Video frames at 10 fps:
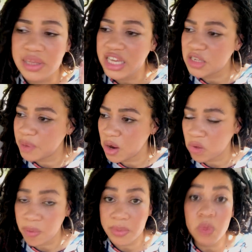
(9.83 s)
Please bear
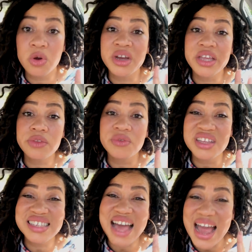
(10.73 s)
with me. We'll get through
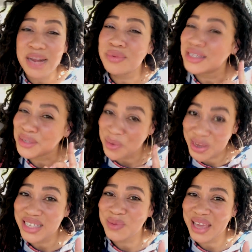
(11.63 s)
these items as
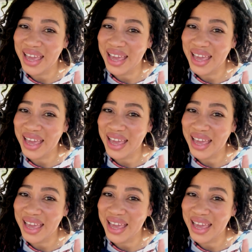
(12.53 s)
quick as we